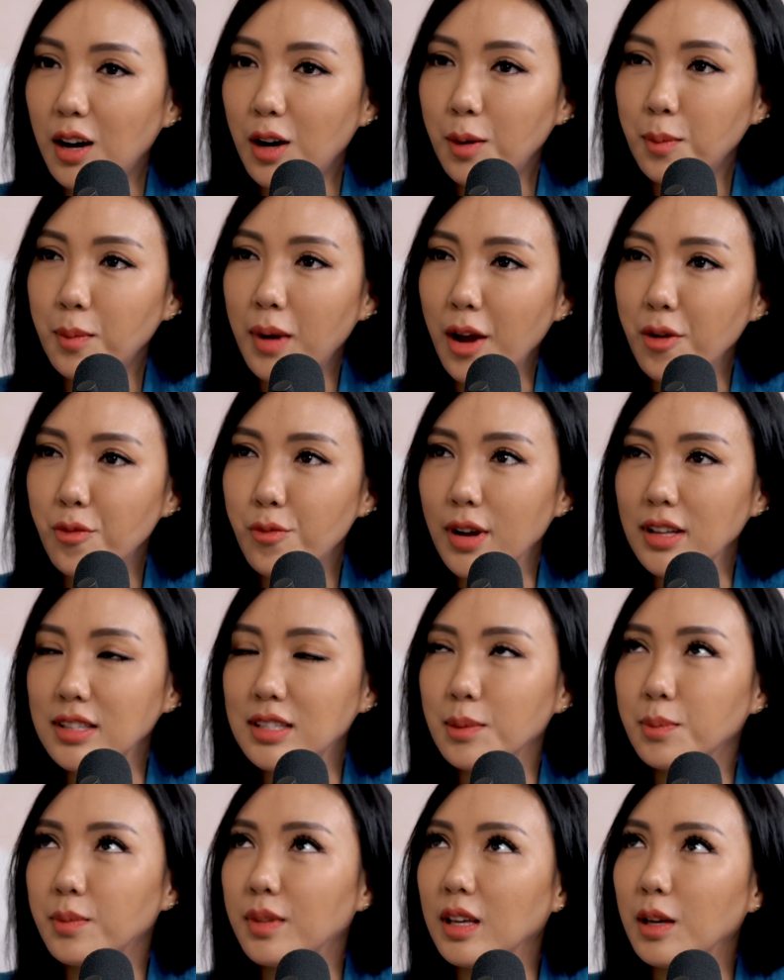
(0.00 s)
I read
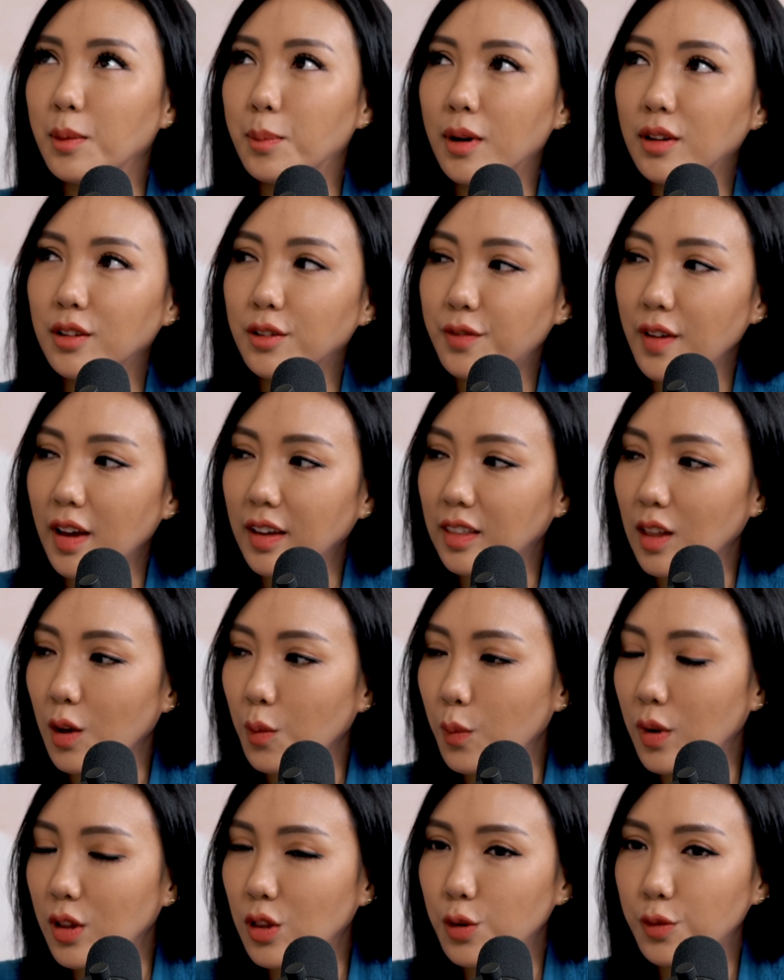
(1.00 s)
something about the fact that
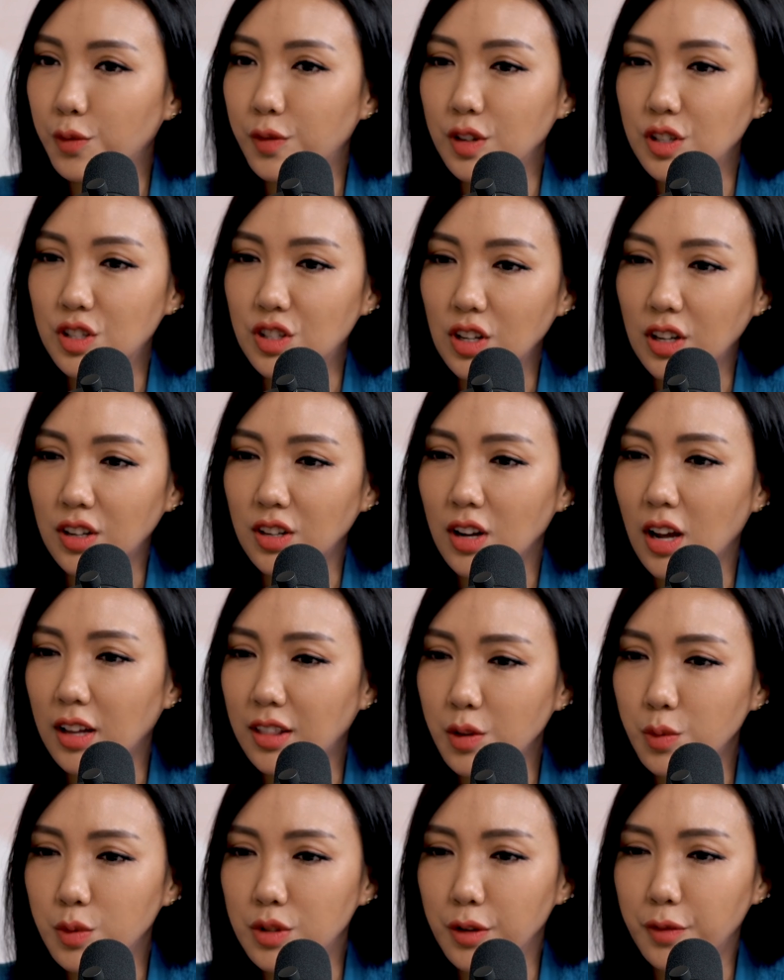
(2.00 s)
when you first started, I
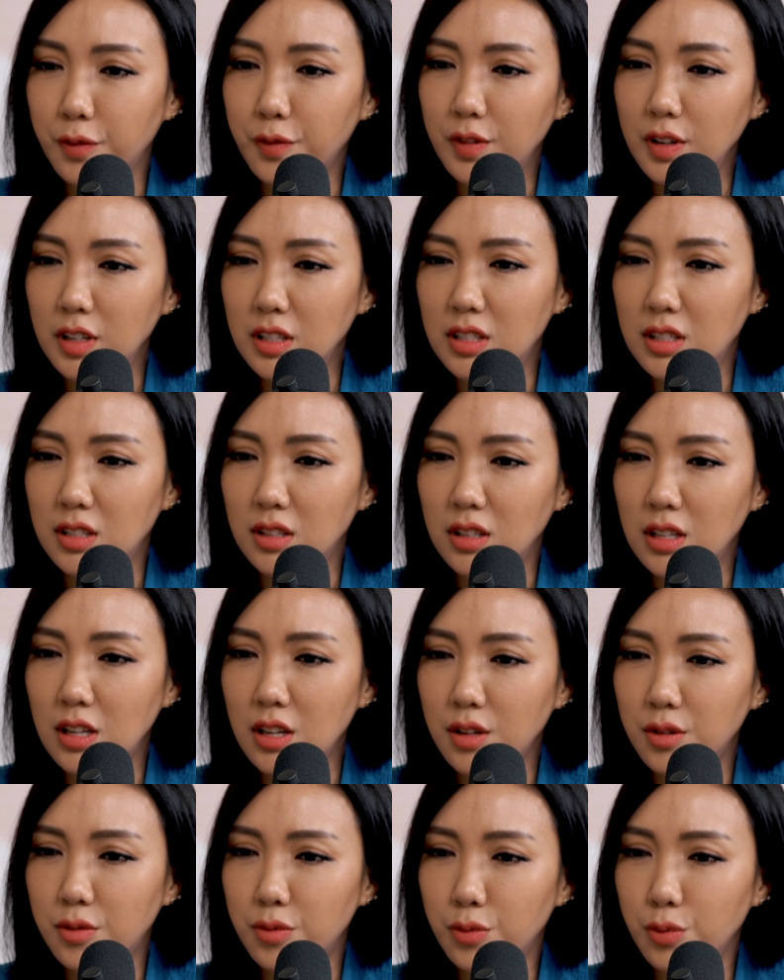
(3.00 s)
think it was your first
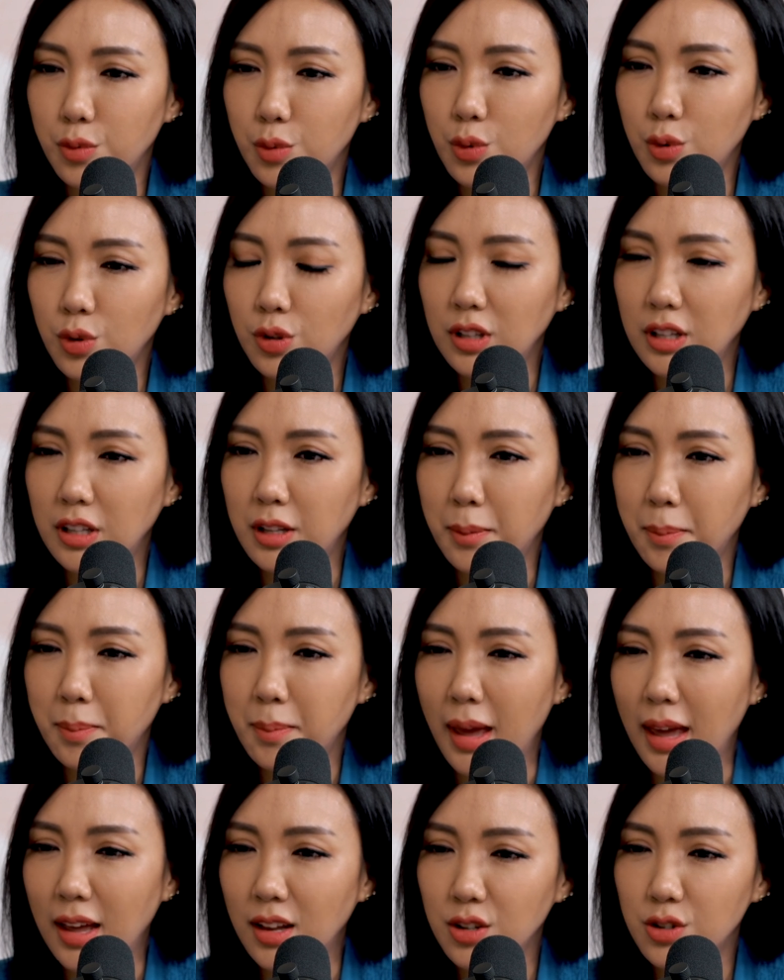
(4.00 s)
lead role in a
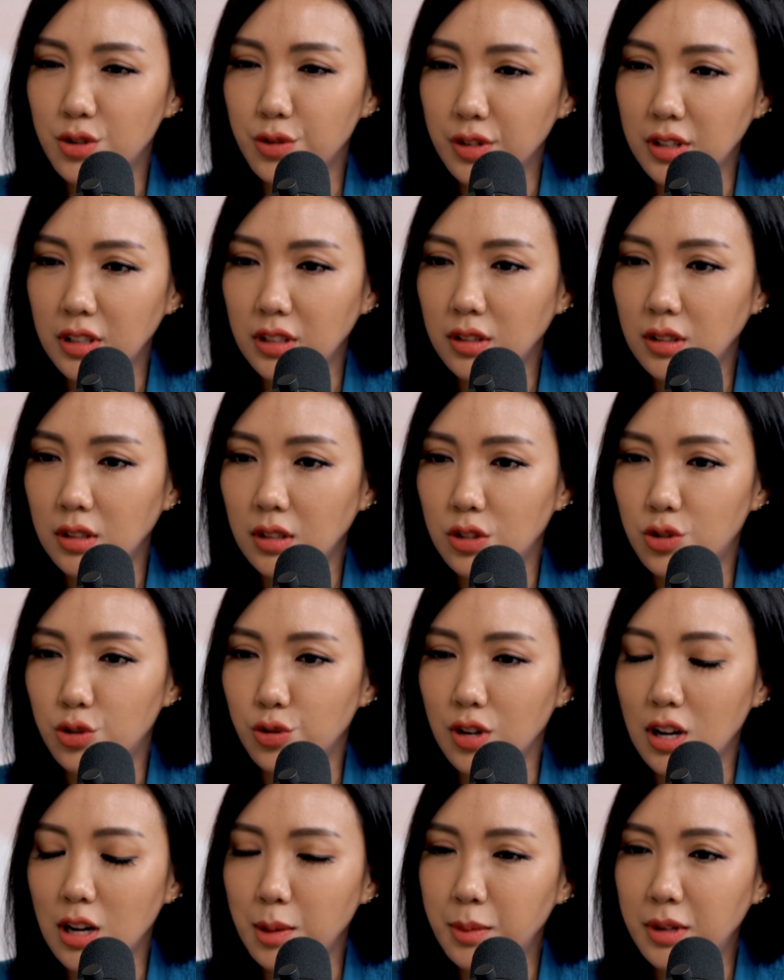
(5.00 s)
Mandarin
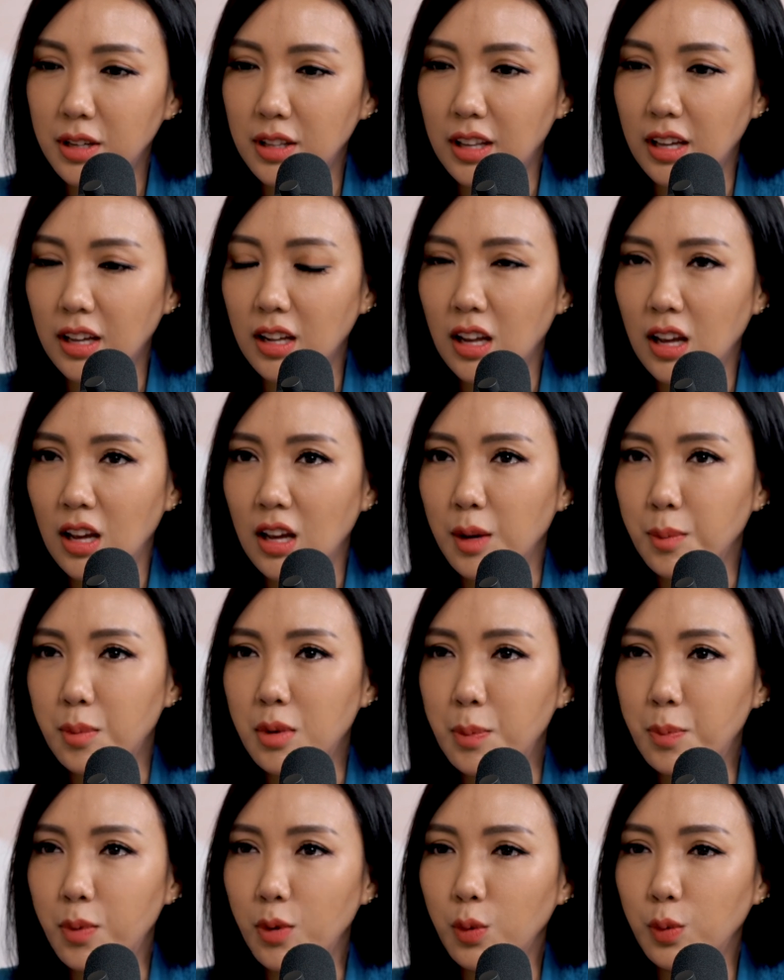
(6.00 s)
drama, that
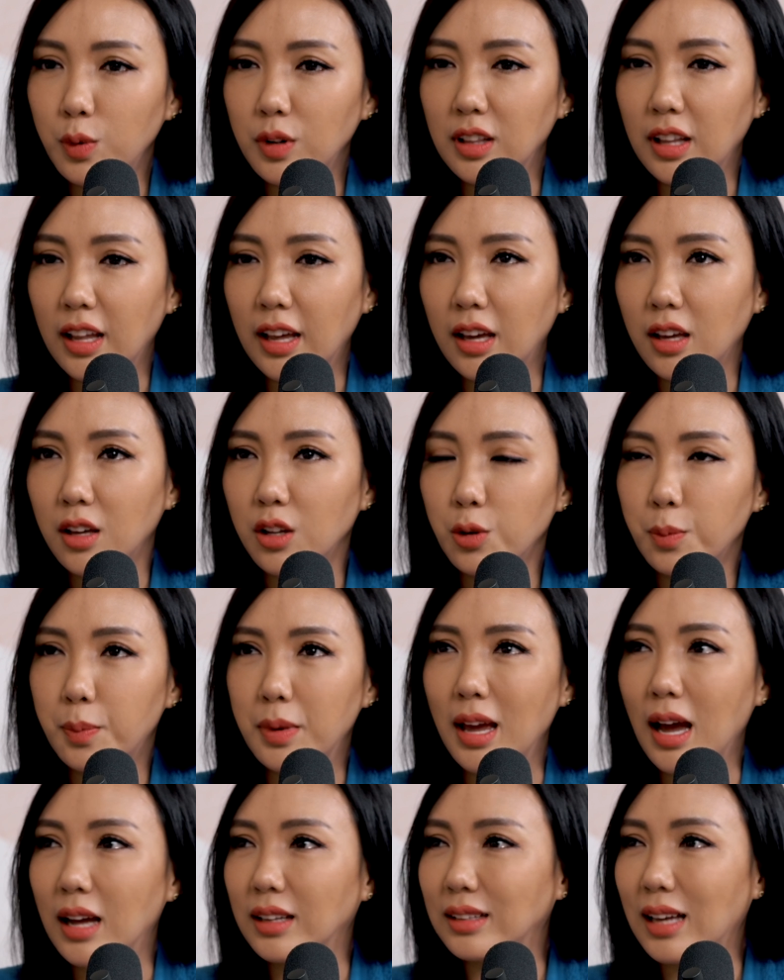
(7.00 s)
people were like,
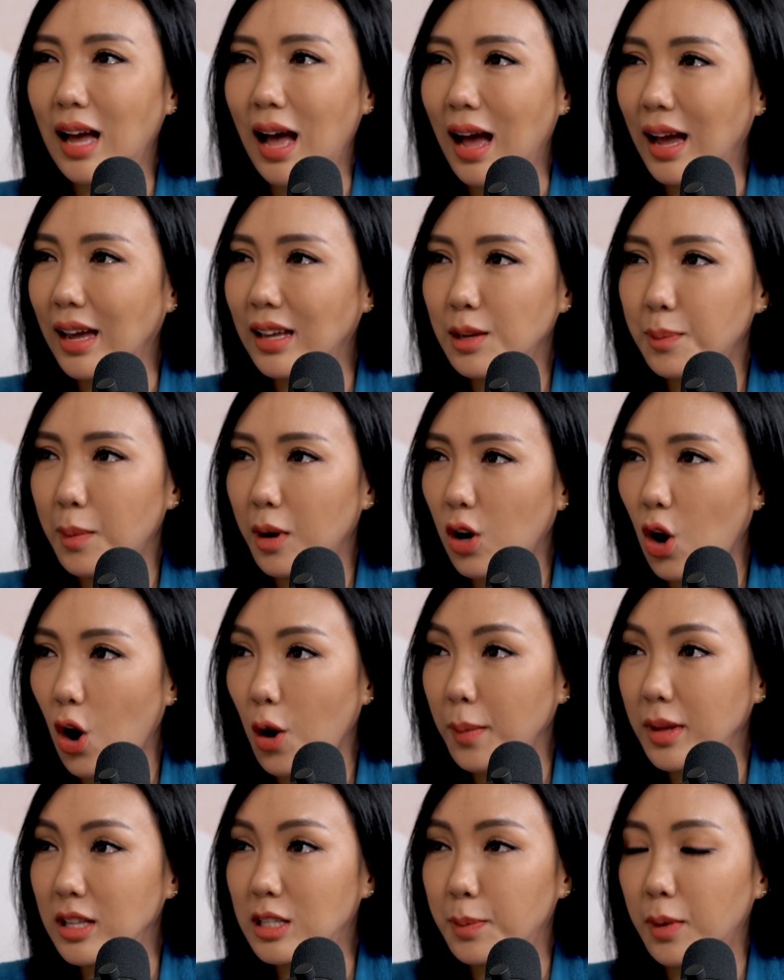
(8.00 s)
being unkind about
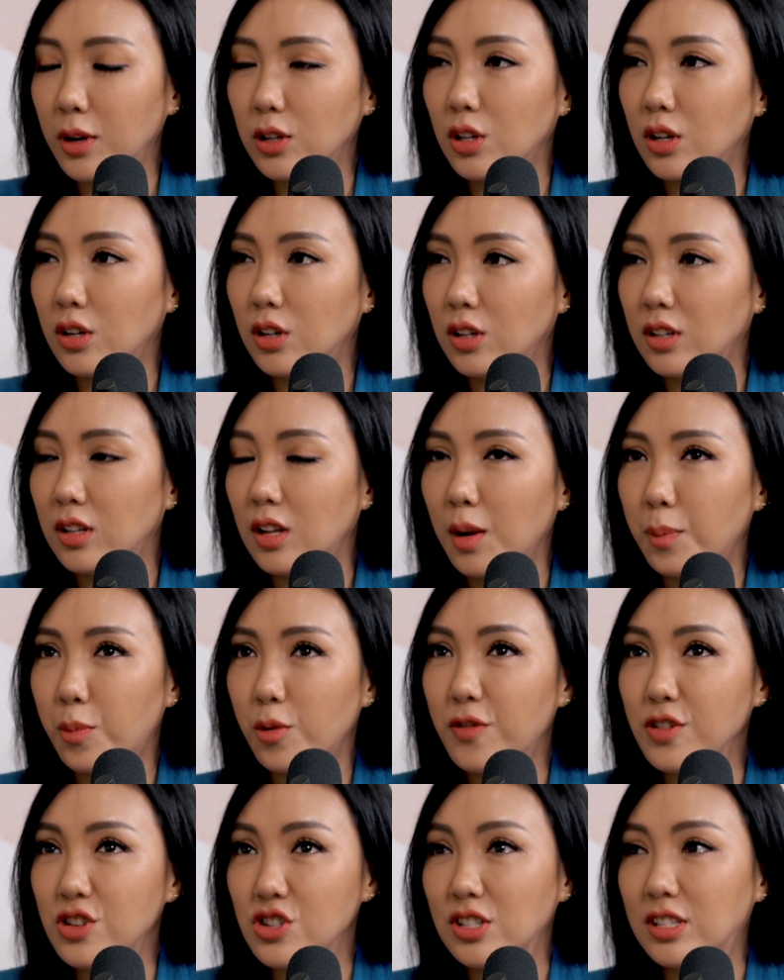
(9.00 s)
comments about your
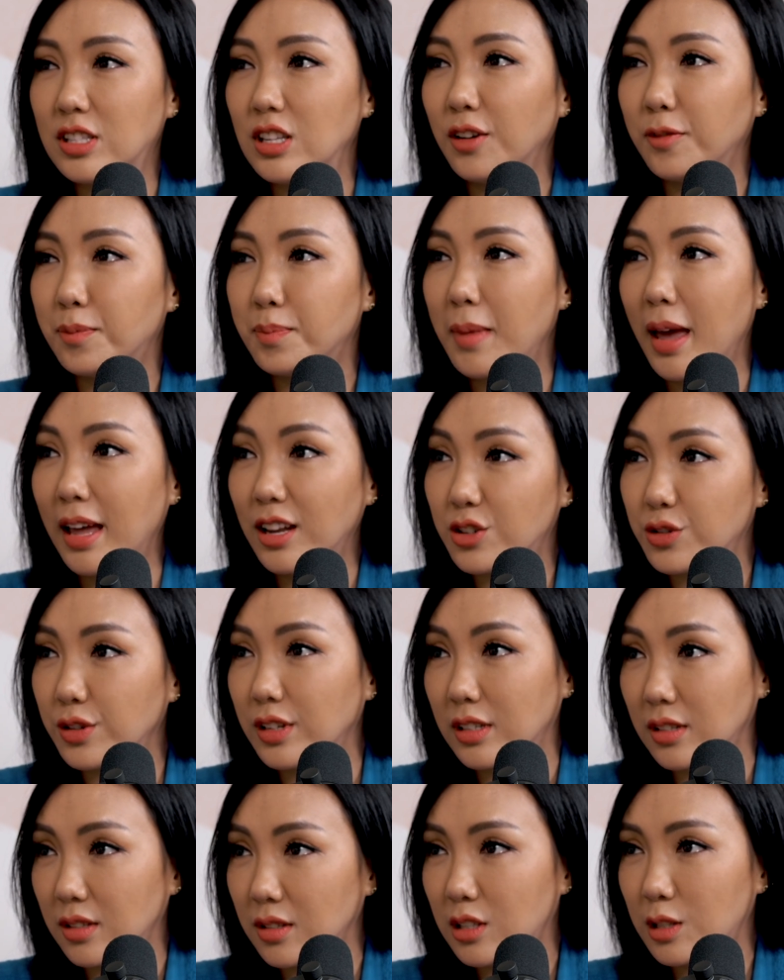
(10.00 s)
proficiency of
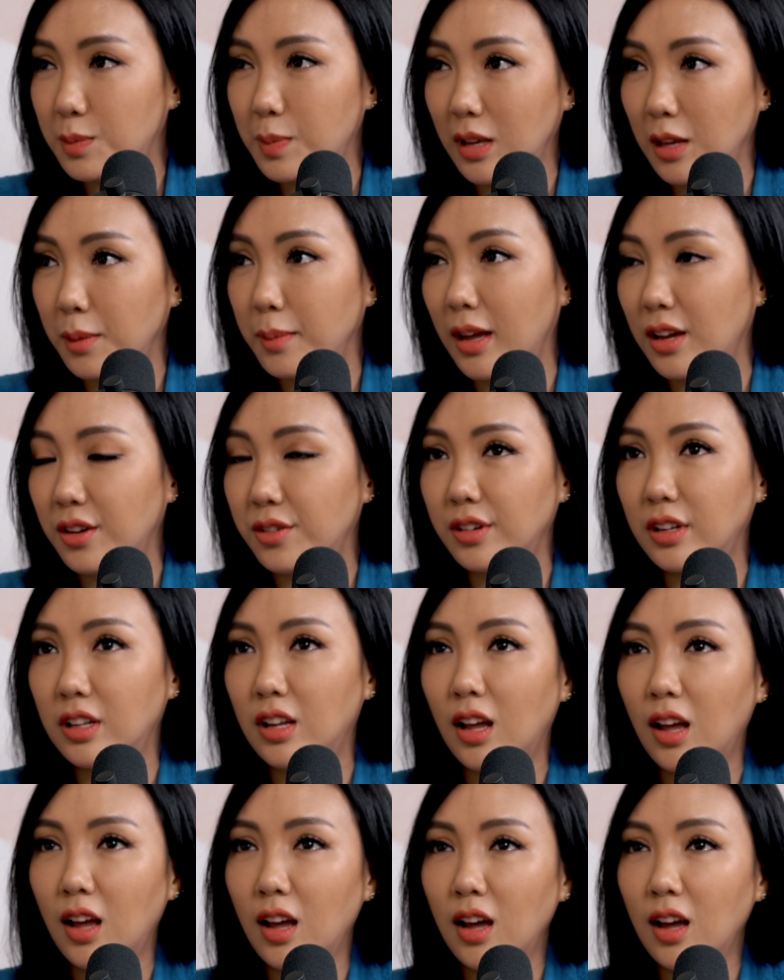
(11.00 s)
Mandarin, speaking Mandarin.